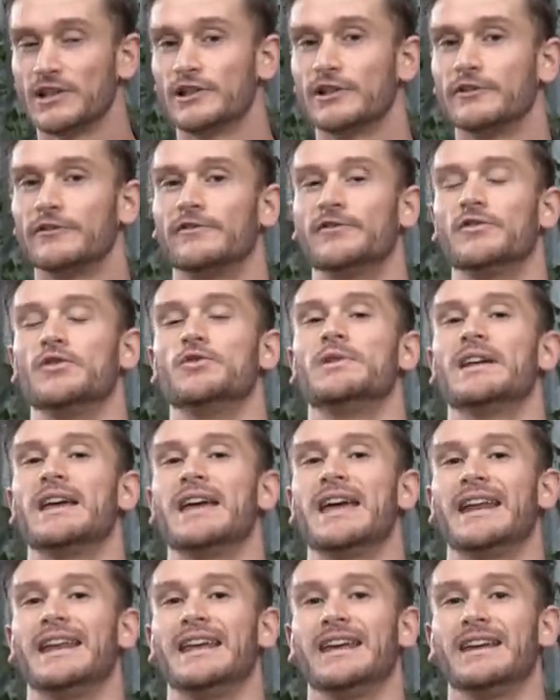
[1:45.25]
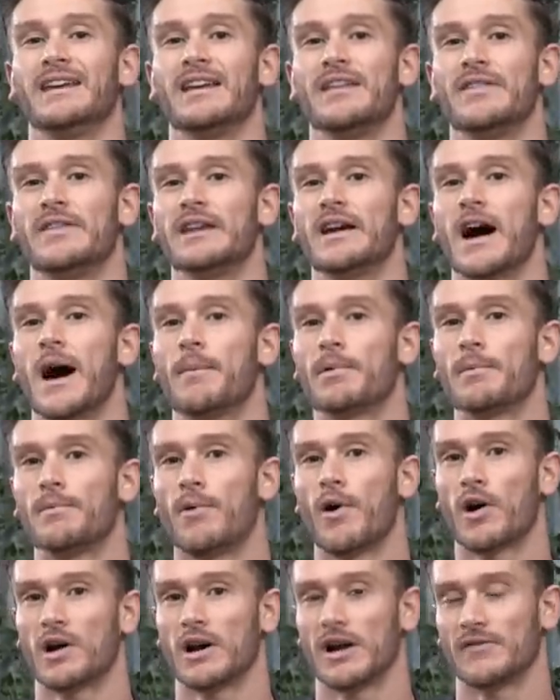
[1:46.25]
to food hitting the upper
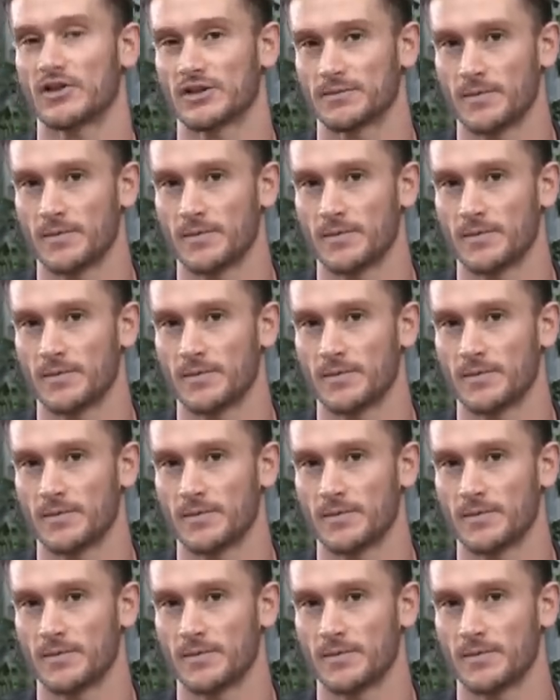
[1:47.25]
part of your